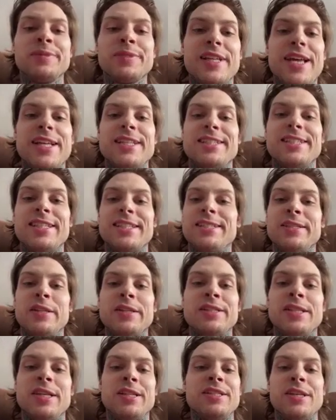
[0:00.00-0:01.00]
It's
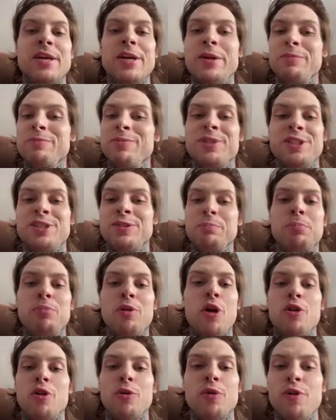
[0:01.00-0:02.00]
gonna just
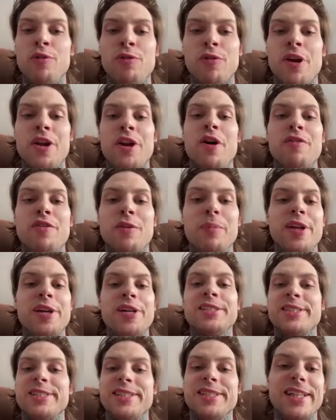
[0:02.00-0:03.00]
blow the roof right off the
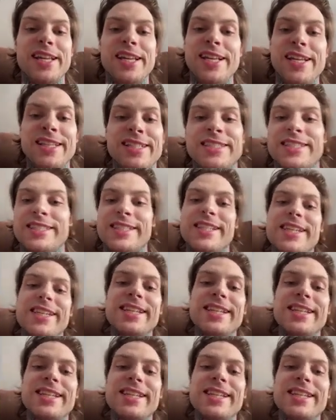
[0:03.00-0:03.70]
place. Like it's